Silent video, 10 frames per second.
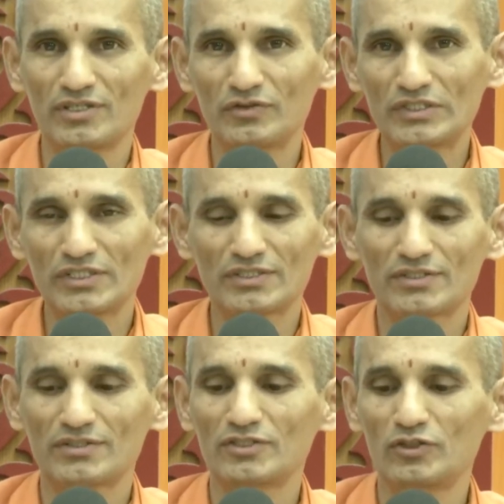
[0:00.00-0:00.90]
He was
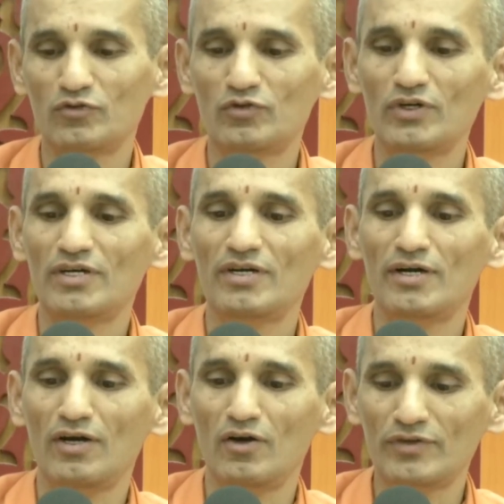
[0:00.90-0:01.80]
just cheerful
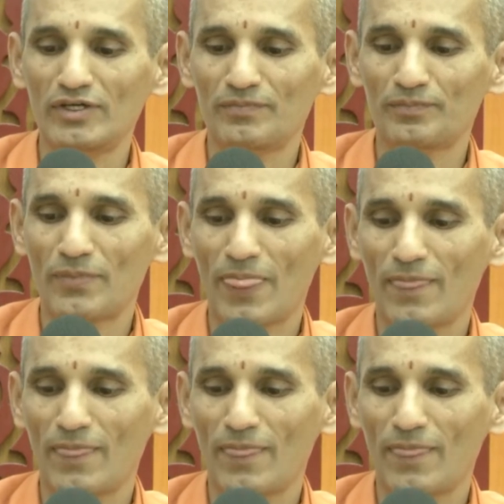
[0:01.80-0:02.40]
and laughing.